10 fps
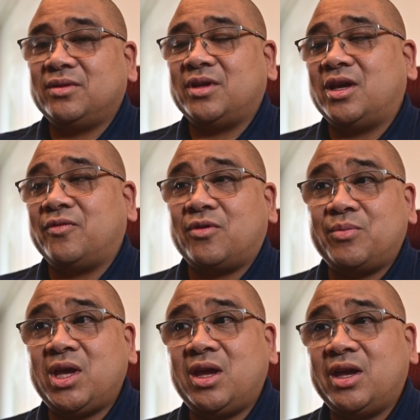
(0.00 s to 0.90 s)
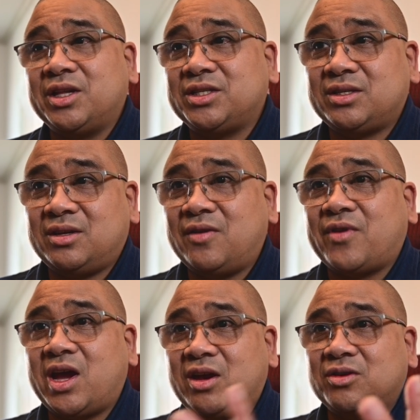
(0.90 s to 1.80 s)
And for me, it's if
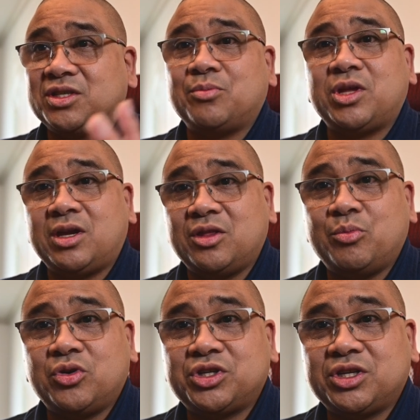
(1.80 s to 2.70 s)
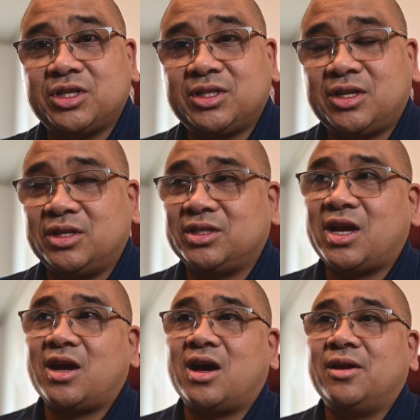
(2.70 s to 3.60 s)
I hear something in the bushes, because I
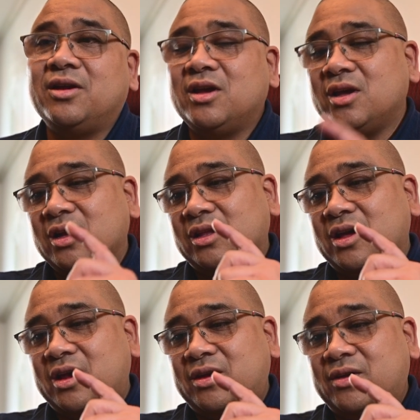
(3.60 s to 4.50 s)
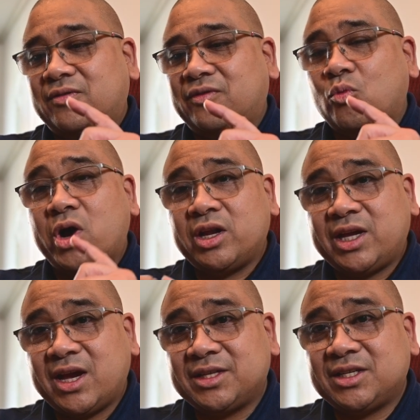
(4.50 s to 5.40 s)
got a lot of
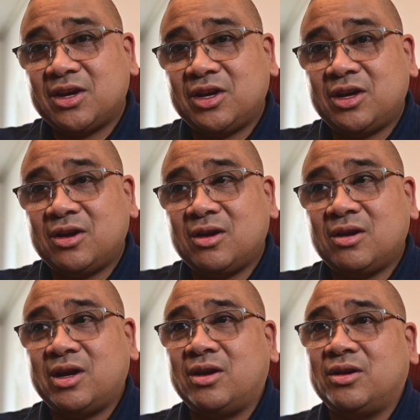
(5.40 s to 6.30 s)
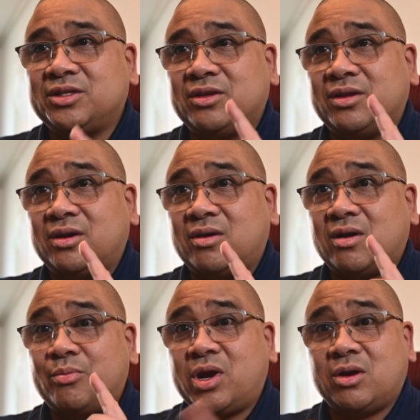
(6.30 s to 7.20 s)
wildcats out here, and also there
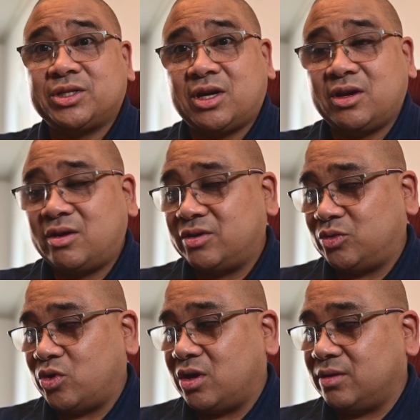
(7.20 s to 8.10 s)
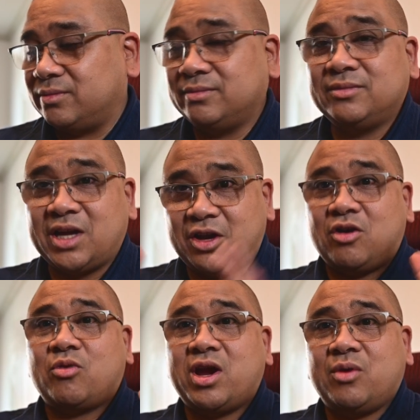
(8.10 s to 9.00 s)
are bears out here as well. I know,
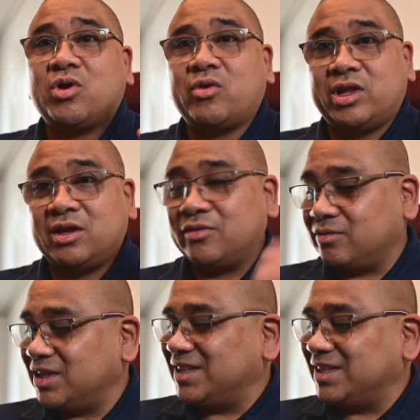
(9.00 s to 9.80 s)
right? Where do I live?